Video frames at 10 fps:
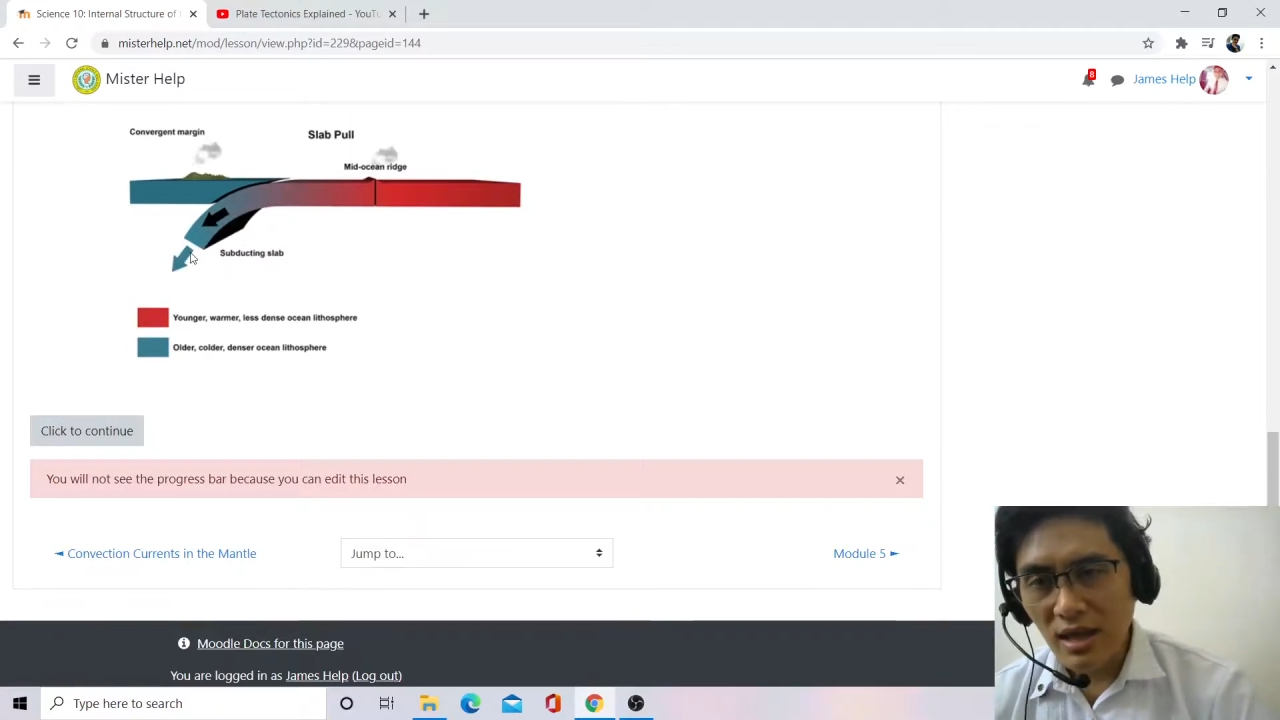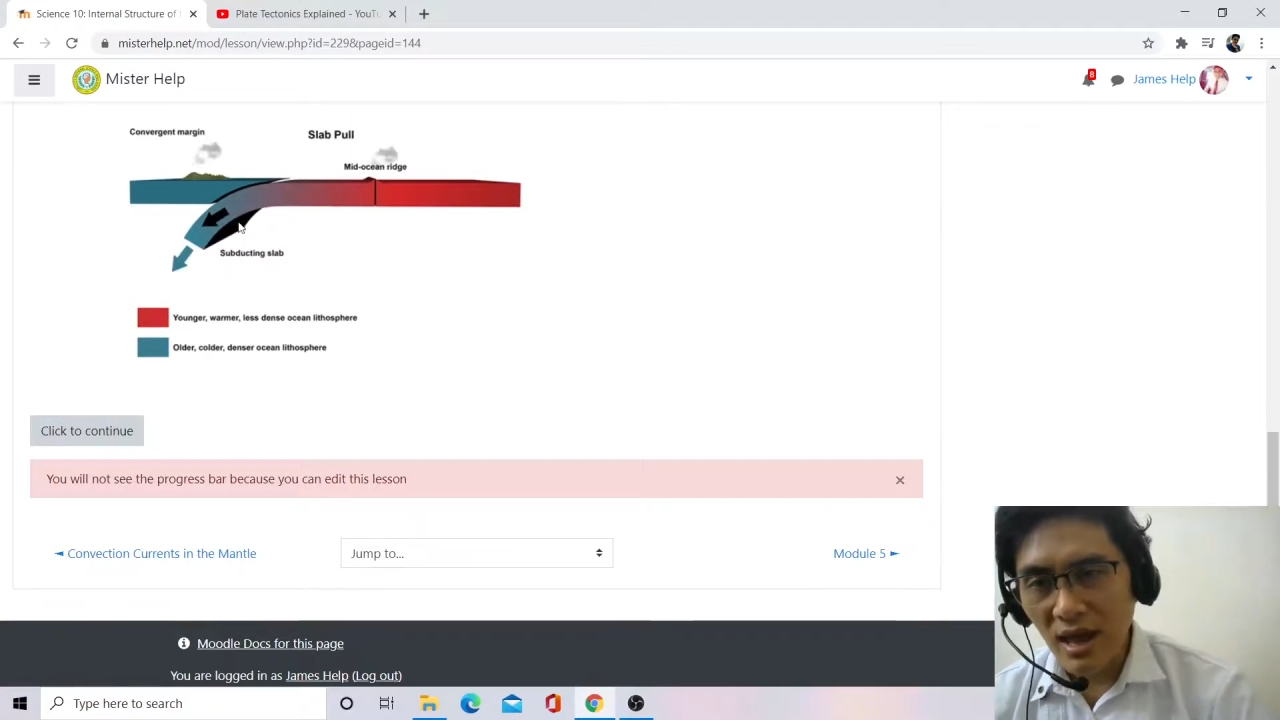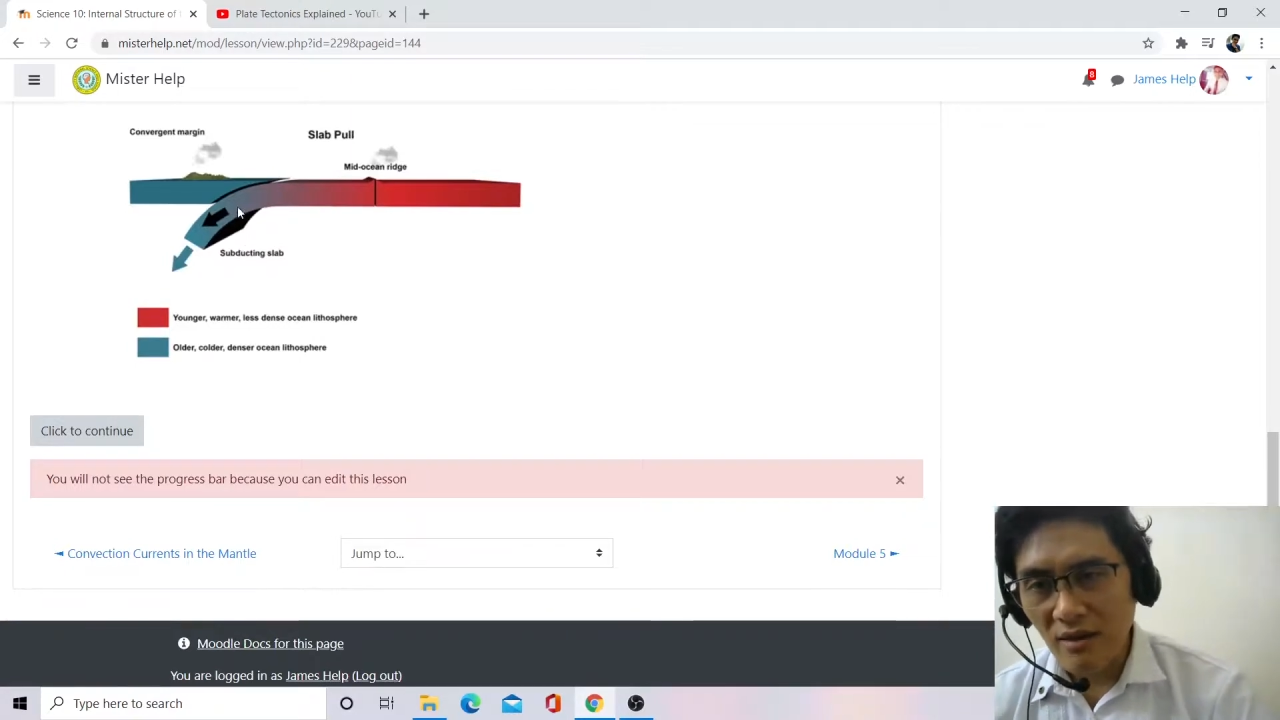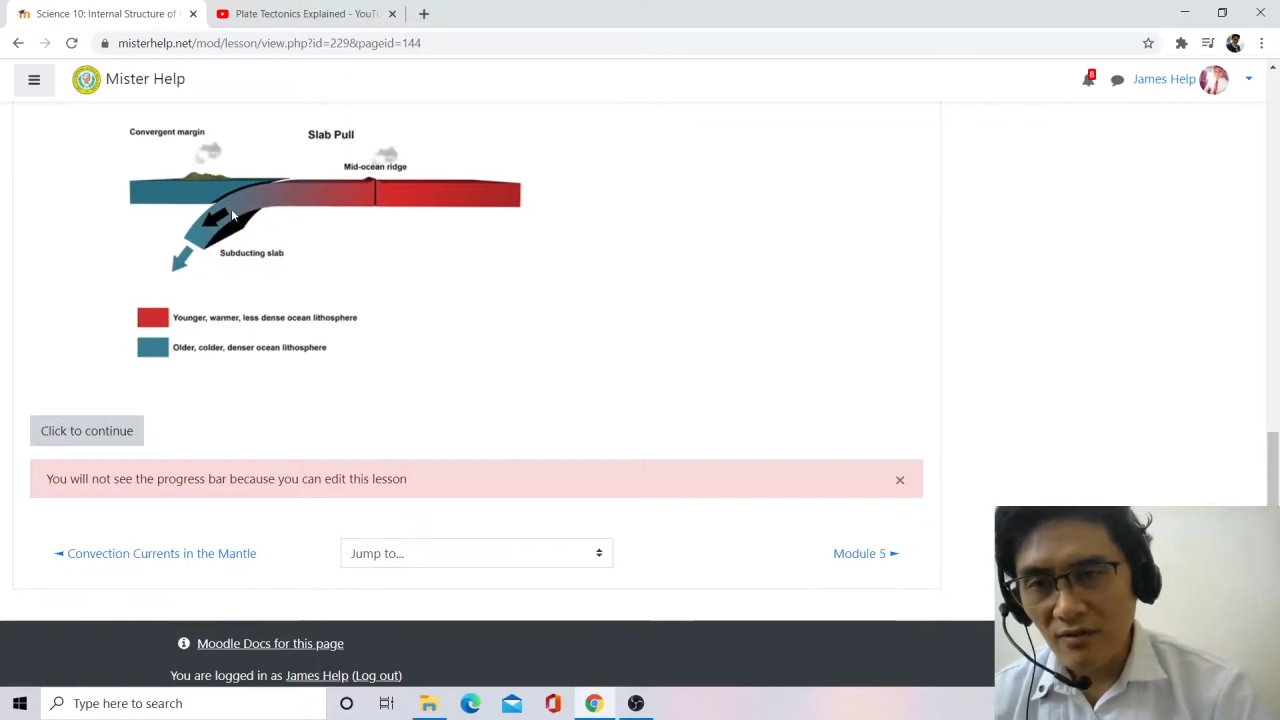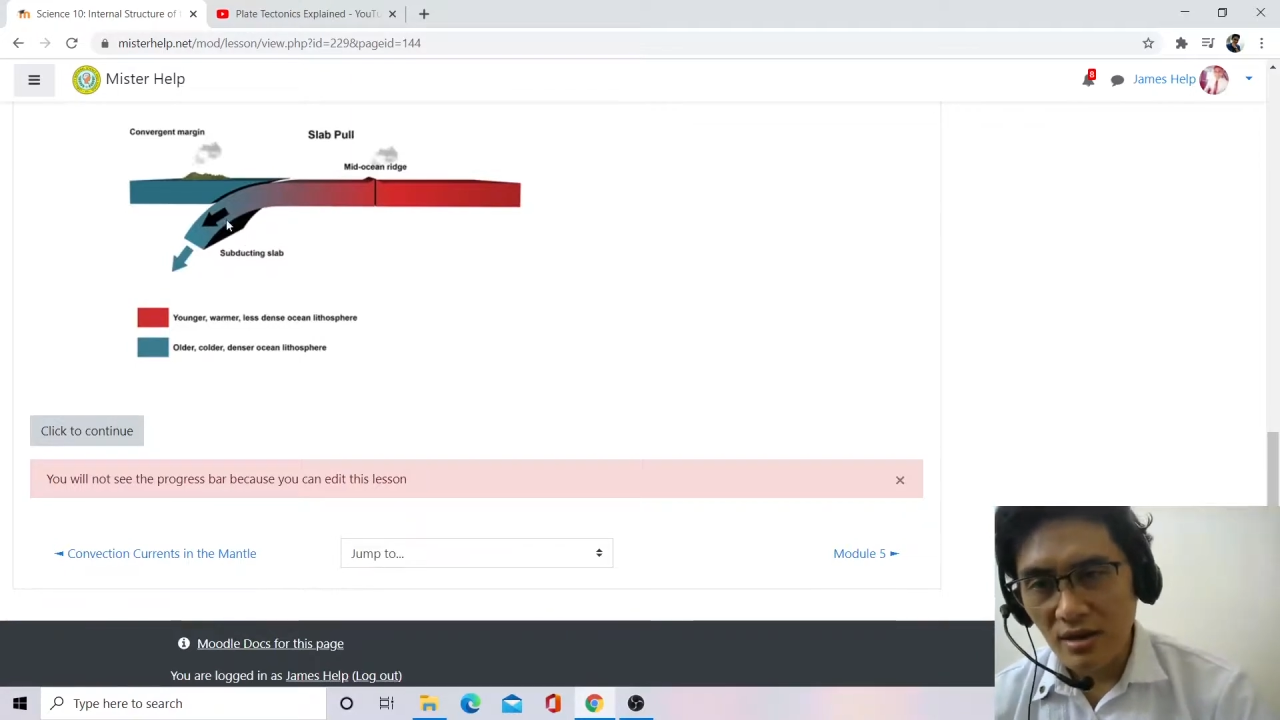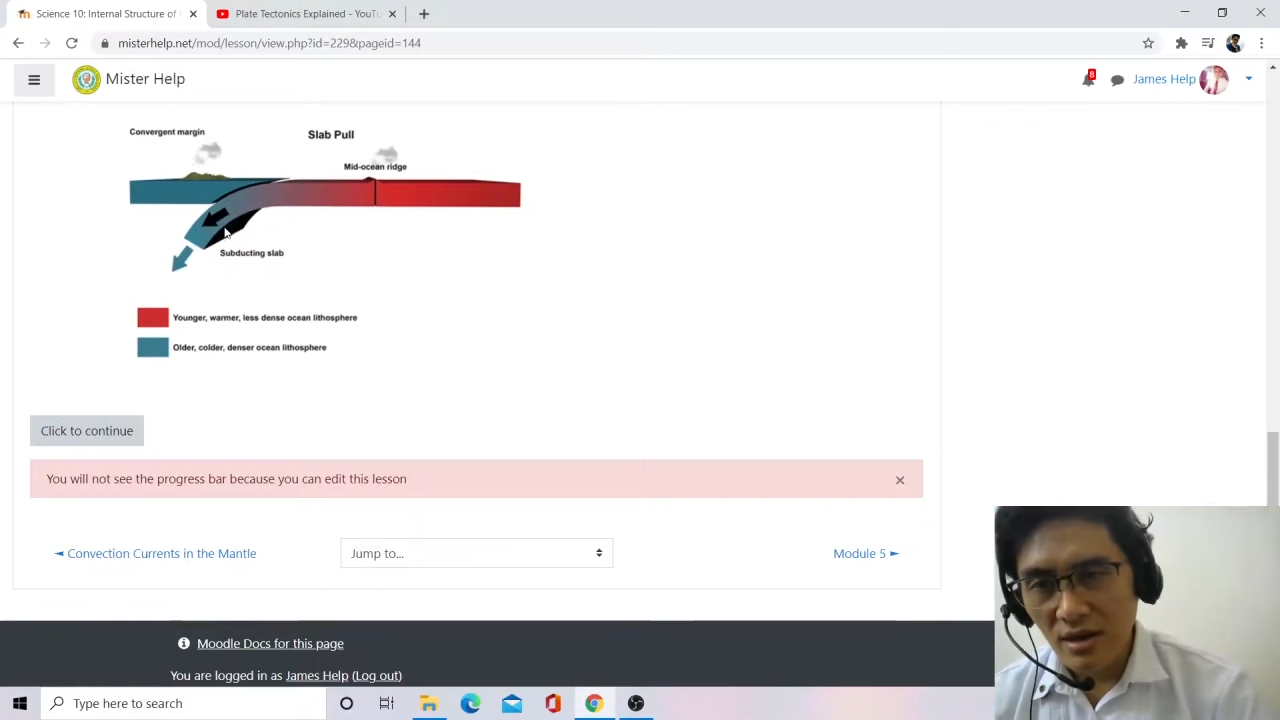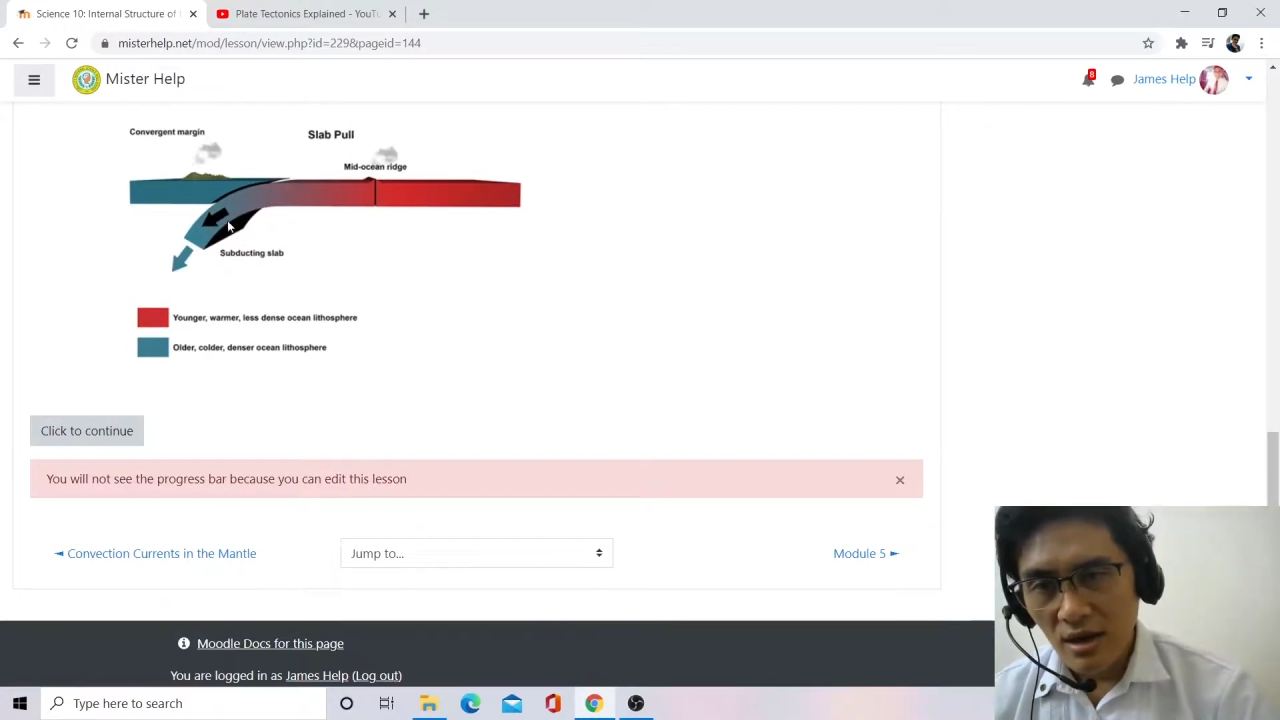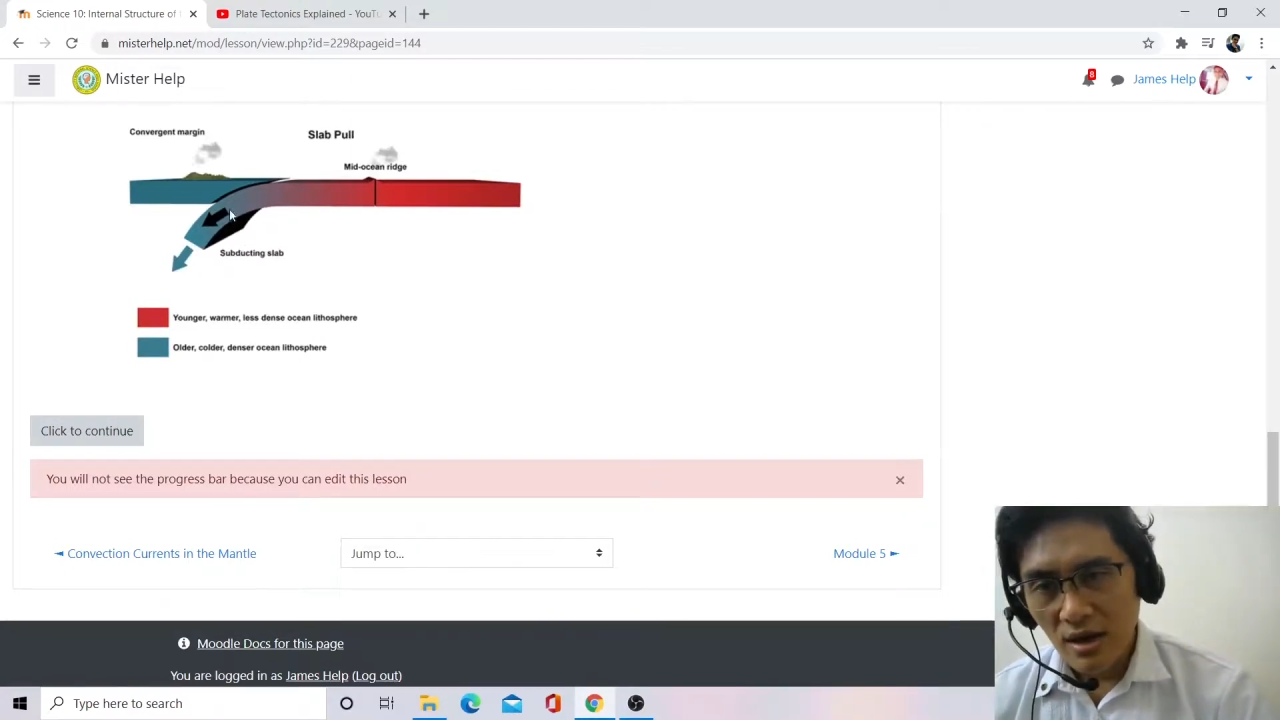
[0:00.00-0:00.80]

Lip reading: heavy,